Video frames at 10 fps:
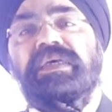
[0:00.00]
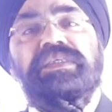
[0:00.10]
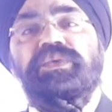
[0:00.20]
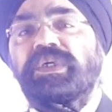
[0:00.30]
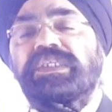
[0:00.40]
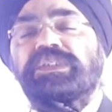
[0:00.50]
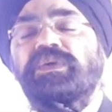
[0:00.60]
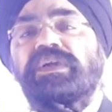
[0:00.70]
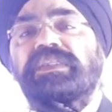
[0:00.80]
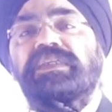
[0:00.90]
So it is
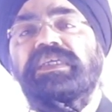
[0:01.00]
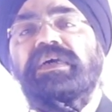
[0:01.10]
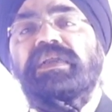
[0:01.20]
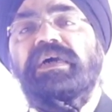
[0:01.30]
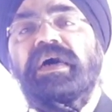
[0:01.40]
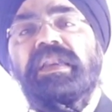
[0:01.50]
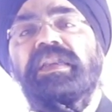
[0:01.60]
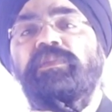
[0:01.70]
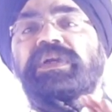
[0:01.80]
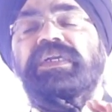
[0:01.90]
not that they are
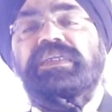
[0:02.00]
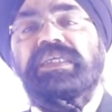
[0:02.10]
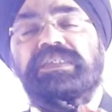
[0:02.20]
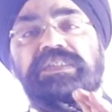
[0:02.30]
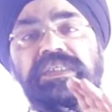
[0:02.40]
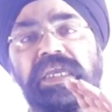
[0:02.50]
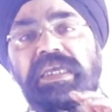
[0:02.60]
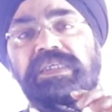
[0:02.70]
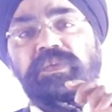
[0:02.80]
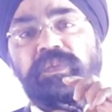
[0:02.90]
unlimited. Their
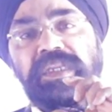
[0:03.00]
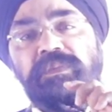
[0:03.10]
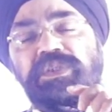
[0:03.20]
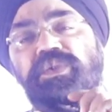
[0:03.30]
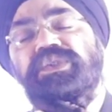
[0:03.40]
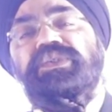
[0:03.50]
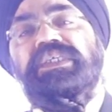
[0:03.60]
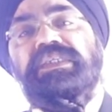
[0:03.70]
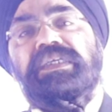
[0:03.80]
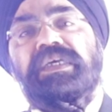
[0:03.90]
stay is very much
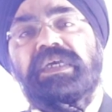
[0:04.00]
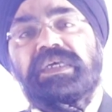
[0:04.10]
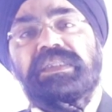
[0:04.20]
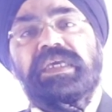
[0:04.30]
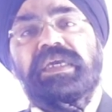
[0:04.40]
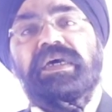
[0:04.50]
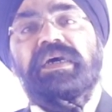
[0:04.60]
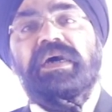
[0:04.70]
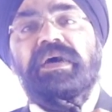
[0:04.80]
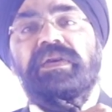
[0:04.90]
restricted.
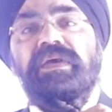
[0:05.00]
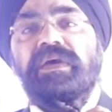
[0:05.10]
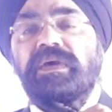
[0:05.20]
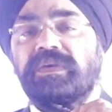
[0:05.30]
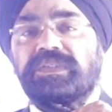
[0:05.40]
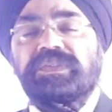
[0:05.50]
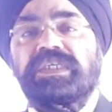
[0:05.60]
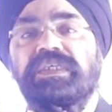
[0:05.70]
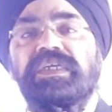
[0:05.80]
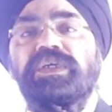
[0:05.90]
They are
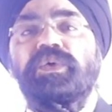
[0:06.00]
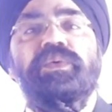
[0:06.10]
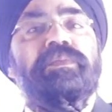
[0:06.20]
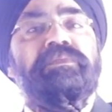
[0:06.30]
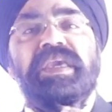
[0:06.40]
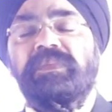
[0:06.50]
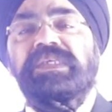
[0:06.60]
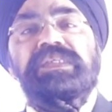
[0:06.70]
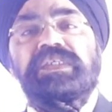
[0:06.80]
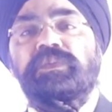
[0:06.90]
restricted to maybe
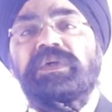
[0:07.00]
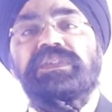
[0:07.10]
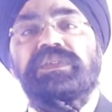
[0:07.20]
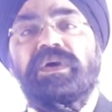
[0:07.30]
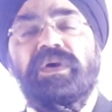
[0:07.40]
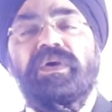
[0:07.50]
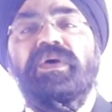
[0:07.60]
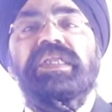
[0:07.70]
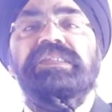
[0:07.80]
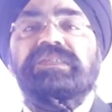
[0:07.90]
6 months,
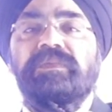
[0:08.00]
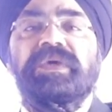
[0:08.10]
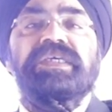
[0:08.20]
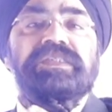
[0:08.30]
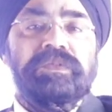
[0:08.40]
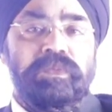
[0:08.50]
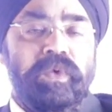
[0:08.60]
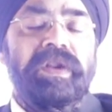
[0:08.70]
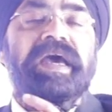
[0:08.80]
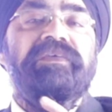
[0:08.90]
or in some cases
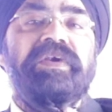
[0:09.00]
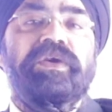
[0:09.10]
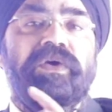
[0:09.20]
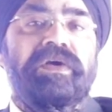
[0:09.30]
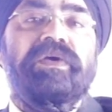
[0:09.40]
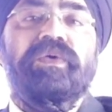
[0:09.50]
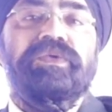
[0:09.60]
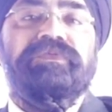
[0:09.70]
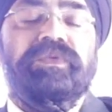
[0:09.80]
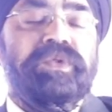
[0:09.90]
more. I will talk
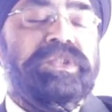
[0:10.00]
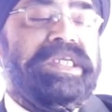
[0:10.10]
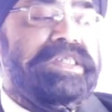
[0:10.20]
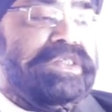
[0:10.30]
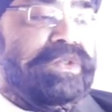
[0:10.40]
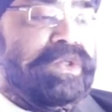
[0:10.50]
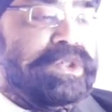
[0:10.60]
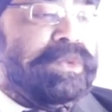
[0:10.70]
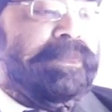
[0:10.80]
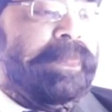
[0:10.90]
of those cases
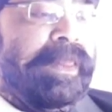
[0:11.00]
also.